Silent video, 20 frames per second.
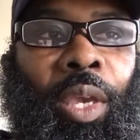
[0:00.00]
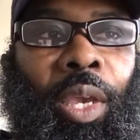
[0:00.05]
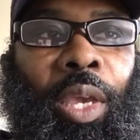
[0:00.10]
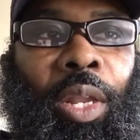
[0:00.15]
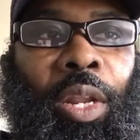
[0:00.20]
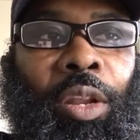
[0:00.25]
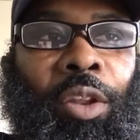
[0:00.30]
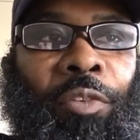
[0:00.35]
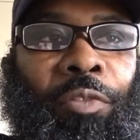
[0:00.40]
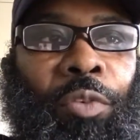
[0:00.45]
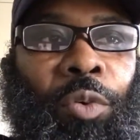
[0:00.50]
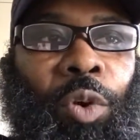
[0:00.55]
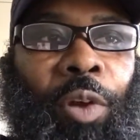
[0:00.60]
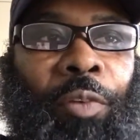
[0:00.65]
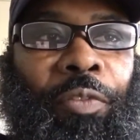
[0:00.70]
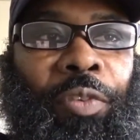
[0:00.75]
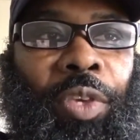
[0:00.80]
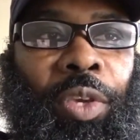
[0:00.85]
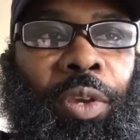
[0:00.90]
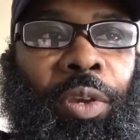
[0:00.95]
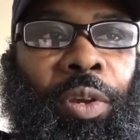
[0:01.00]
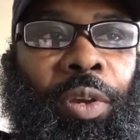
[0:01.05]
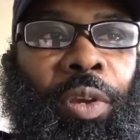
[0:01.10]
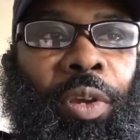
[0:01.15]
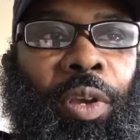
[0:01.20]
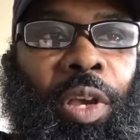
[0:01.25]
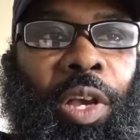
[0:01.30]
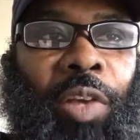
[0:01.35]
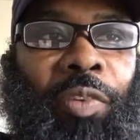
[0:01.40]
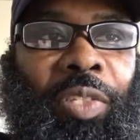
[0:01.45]
And in the fourth
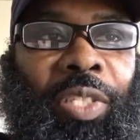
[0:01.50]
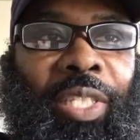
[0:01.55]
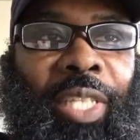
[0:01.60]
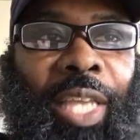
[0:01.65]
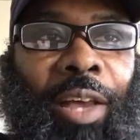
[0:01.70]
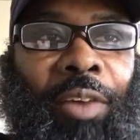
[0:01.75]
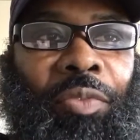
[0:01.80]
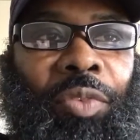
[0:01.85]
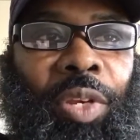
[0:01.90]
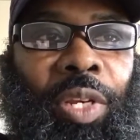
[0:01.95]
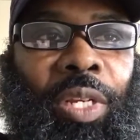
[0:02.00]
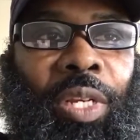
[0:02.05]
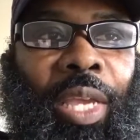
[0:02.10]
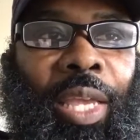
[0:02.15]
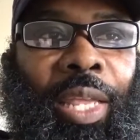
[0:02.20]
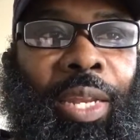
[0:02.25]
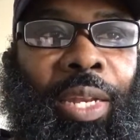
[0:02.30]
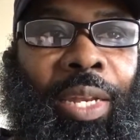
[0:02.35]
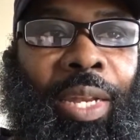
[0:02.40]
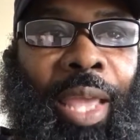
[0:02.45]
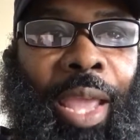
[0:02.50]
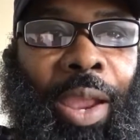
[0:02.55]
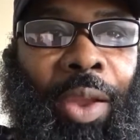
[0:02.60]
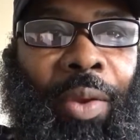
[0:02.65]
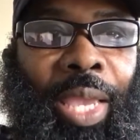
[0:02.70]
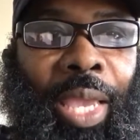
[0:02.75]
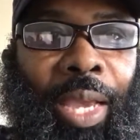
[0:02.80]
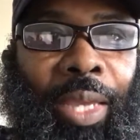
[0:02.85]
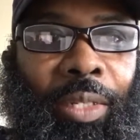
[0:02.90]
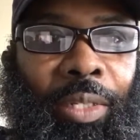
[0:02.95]
year of sovereign
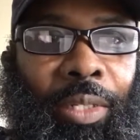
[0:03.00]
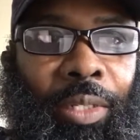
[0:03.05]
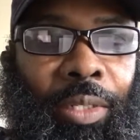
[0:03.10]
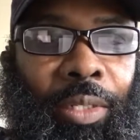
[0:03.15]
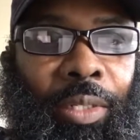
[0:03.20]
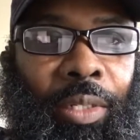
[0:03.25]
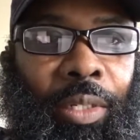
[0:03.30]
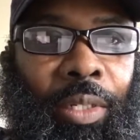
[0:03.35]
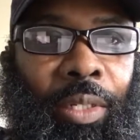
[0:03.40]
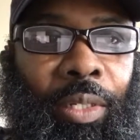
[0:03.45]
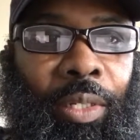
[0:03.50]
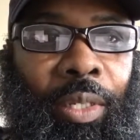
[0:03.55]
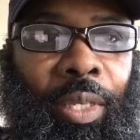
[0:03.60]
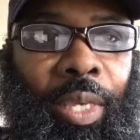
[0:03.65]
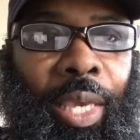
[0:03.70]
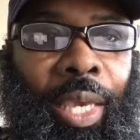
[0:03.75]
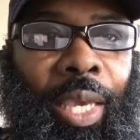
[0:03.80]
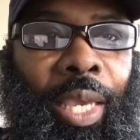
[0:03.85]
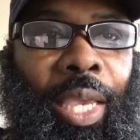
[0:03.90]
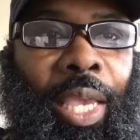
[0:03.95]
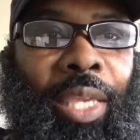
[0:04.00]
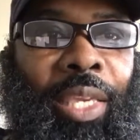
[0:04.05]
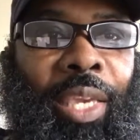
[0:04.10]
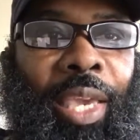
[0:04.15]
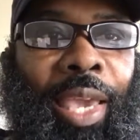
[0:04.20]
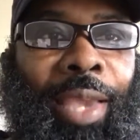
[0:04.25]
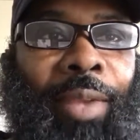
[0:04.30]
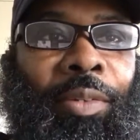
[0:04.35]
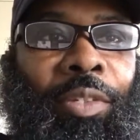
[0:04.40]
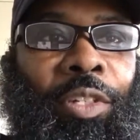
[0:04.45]
Darius, it
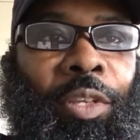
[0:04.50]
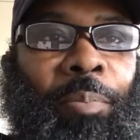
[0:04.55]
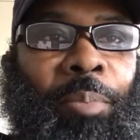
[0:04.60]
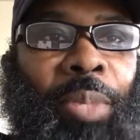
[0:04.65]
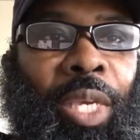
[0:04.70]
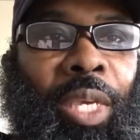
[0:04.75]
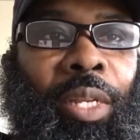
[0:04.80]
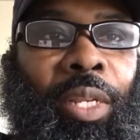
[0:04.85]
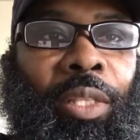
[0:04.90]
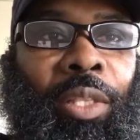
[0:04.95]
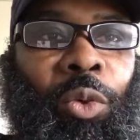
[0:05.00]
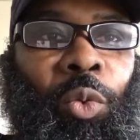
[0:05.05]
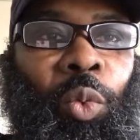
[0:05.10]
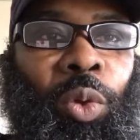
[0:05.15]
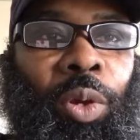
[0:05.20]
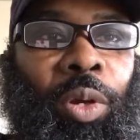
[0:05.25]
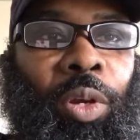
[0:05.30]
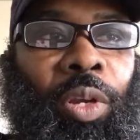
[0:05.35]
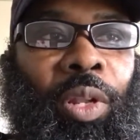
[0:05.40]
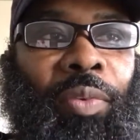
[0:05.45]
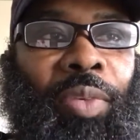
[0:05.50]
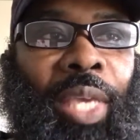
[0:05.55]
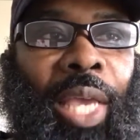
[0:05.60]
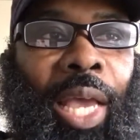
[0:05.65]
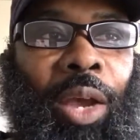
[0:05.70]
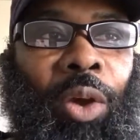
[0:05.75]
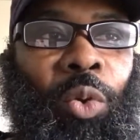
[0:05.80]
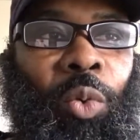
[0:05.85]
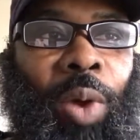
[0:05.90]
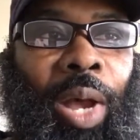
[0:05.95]
came to be that the word of
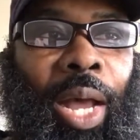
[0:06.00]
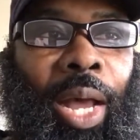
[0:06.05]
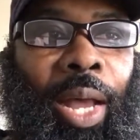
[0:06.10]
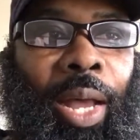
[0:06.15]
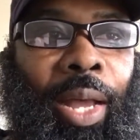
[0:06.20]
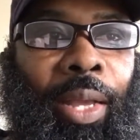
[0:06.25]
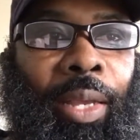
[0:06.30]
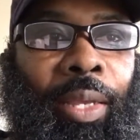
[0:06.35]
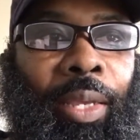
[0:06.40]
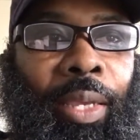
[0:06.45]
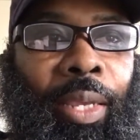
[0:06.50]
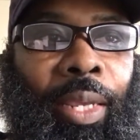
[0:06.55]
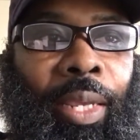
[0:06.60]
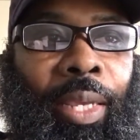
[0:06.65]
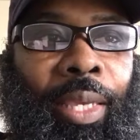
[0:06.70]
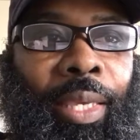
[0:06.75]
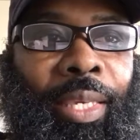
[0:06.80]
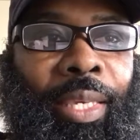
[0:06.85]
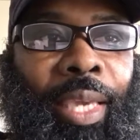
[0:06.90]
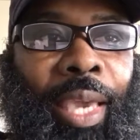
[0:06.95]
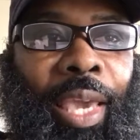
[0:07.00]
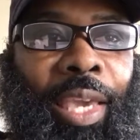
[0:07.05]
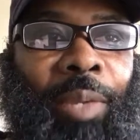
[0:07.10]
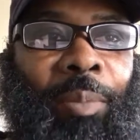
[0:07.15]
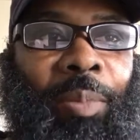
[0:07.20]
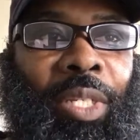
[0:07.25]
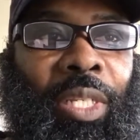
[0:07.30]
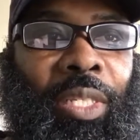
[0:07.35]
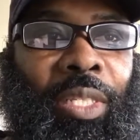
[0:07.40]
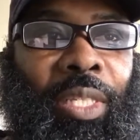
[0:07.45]
Yahuwah
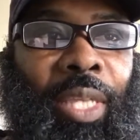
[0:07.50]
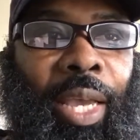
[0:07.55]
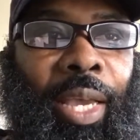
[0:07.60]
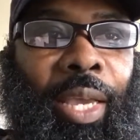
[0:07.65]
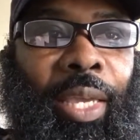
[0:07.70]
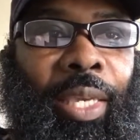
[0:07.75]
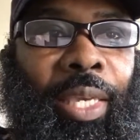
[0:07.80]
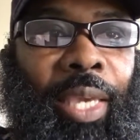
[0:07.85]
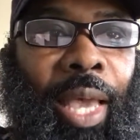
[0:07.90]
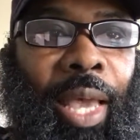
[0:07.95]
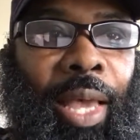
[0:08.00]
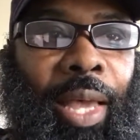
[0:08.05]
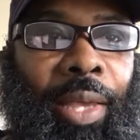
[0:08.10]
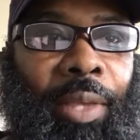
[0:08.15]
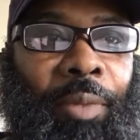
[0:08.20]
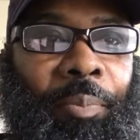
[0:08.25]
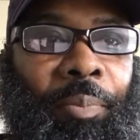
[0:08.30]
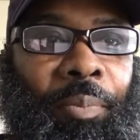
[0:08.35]
came to Zechariah